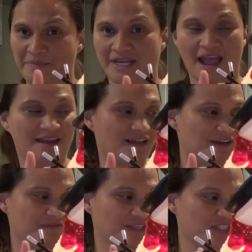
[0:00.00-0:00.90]
I mean, I
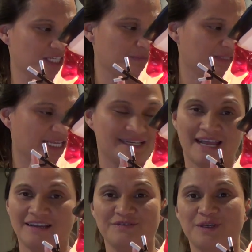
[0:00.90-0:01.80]
love the chimney and
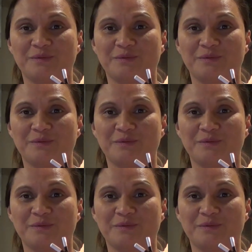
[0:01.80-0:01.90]
I love